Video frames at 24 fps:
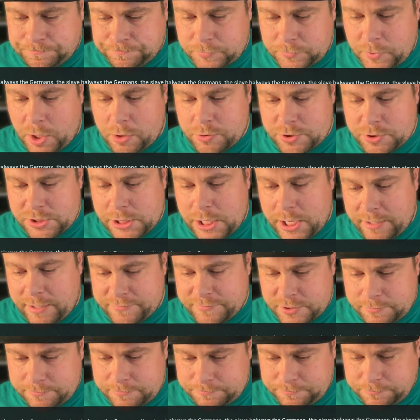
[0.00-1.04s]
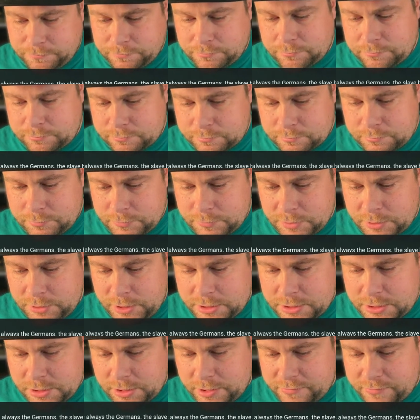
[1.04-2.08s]
Oh, Slavs,
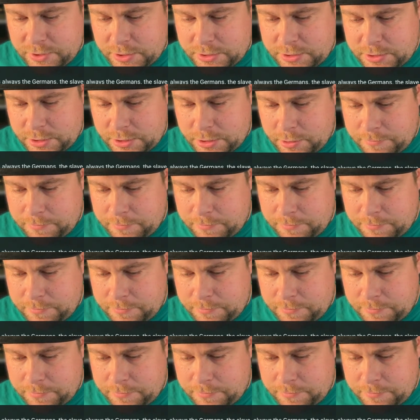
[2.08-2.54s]
not slaves. I see.